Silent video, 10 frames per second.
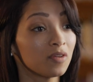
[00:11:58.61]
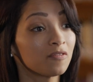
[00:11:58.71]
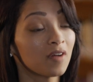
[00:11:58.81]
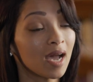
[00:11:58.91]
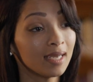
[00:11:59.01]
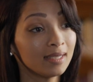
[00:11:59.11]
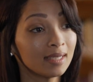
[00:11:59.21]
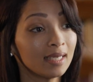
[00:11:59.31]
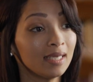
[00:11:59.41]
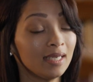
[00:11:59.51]
find
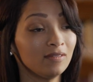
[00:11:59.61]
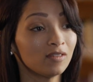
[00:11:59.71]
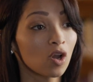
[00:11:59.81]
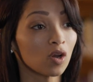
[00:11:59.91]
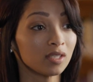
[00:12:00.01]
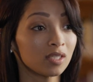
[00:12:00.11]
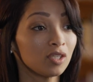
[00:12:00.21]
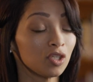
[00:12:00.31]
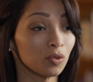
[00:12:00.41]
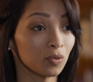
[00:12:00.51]
in the
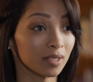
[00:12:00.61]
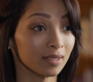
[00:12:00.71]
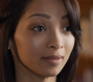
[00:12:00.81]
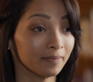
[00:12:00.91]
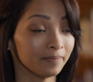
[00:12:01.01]
Constitution.